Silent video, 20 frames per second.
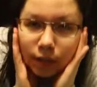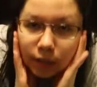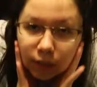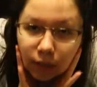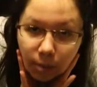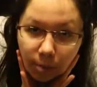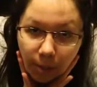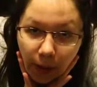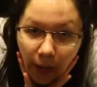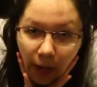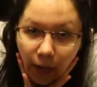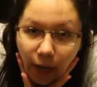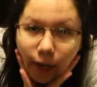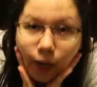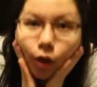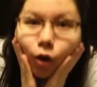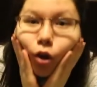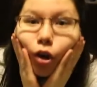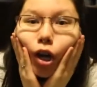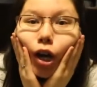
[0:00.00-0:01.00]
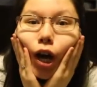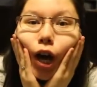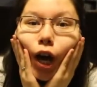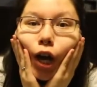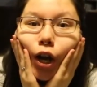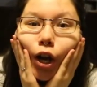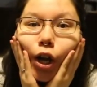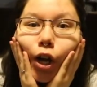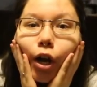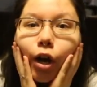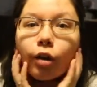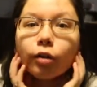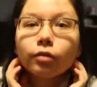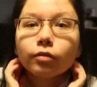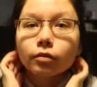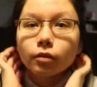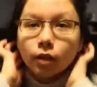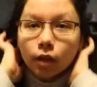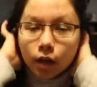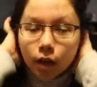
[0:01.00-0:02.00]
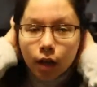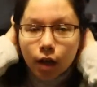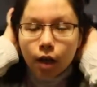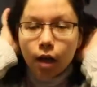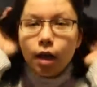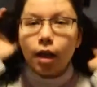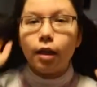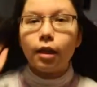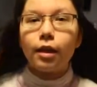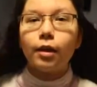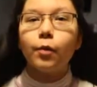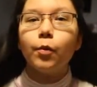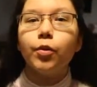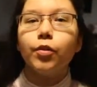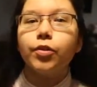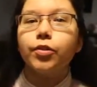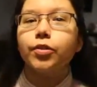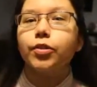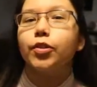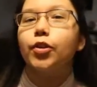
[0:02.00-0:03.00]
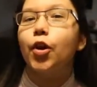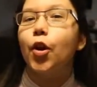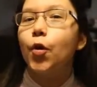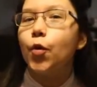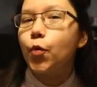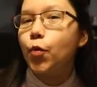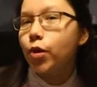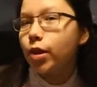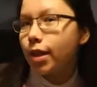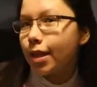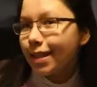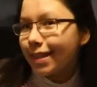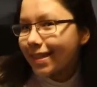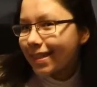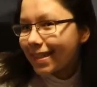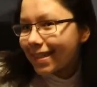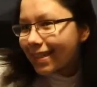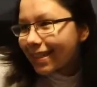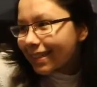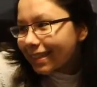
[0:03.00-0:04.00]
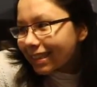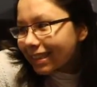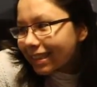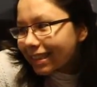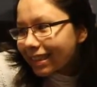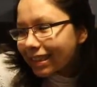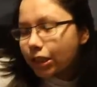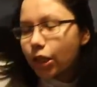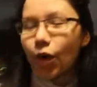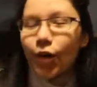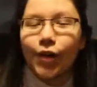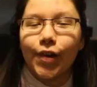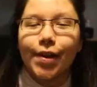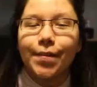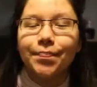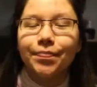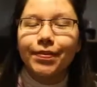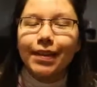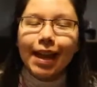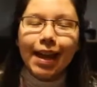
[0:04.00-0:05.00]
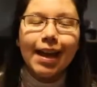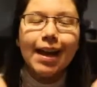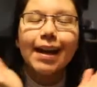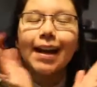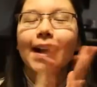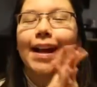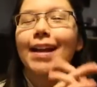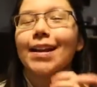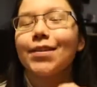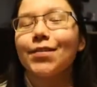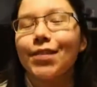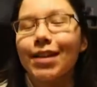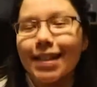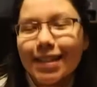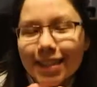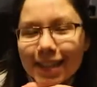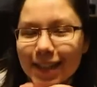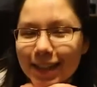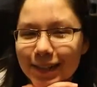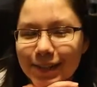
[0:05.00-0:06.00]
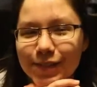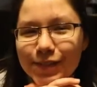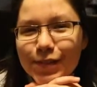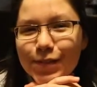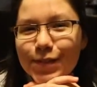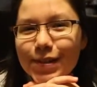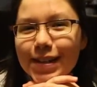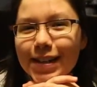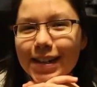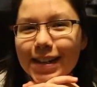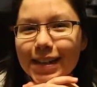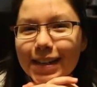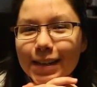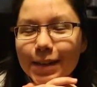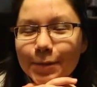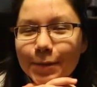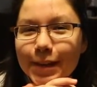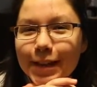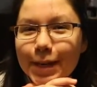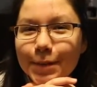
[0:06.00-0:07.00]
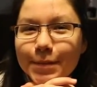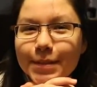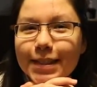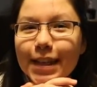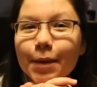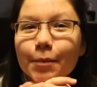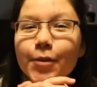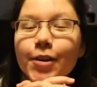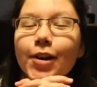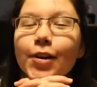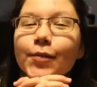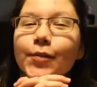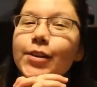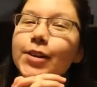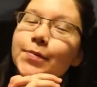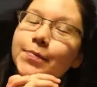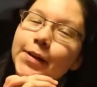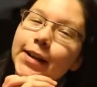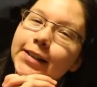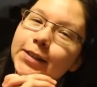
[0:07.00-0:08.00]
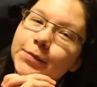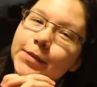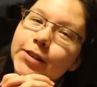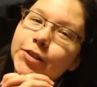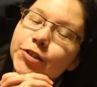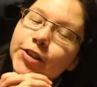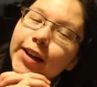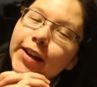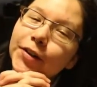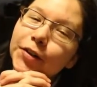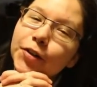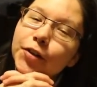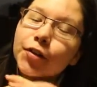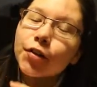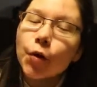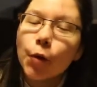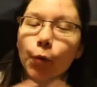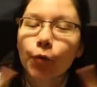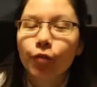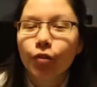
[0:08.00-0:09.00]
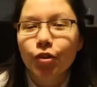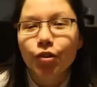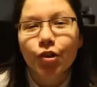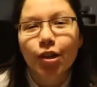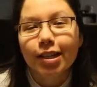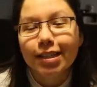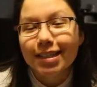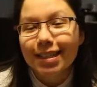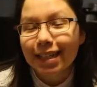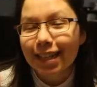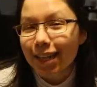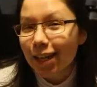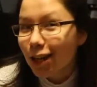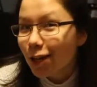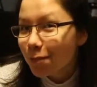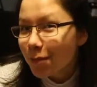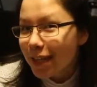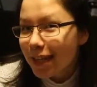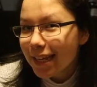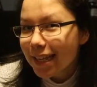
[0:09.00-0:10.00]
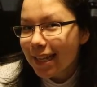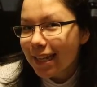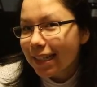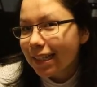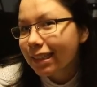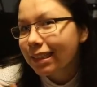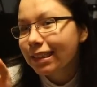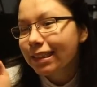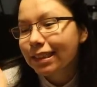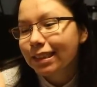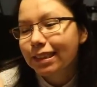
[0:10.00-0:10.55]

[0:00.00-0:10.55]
Is this a bad angle? I don't know. I think we'll just go with it. Okay. Anyways, hello everyone. My name is Gabrielle and welcome back to my channel. Hopefully you guys can hear me.